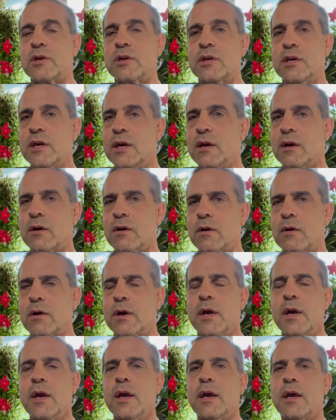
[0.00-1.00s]
year
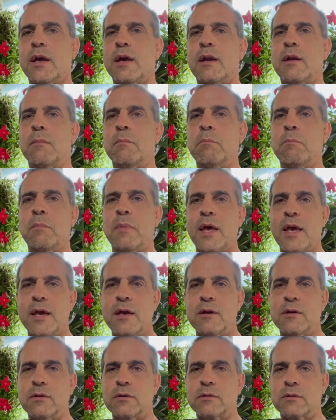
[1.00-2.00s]
in a
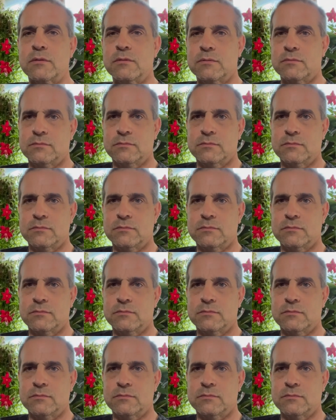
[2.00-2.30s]
mail